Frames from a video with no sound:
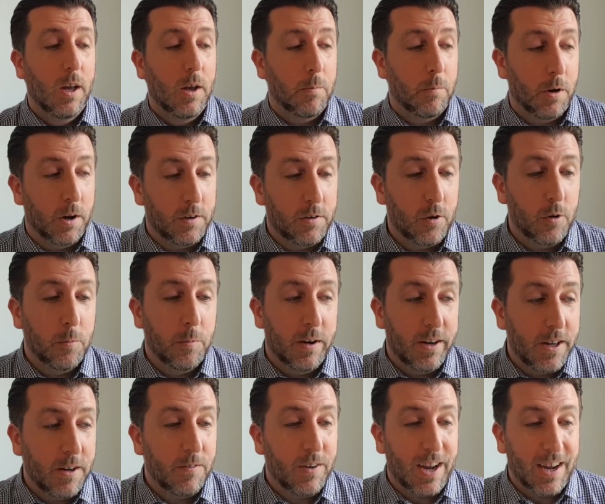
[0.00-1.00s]
But I do
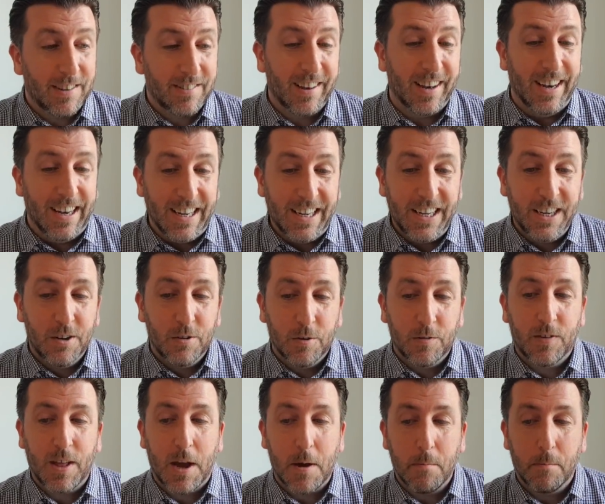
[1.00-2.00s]
believe that as a leader of
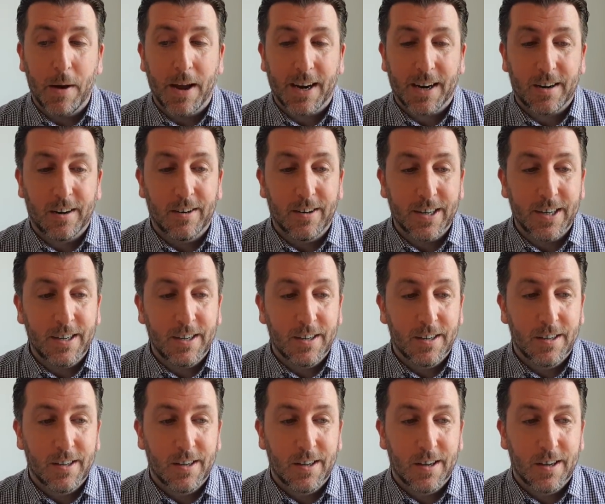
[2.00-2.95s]
that back line,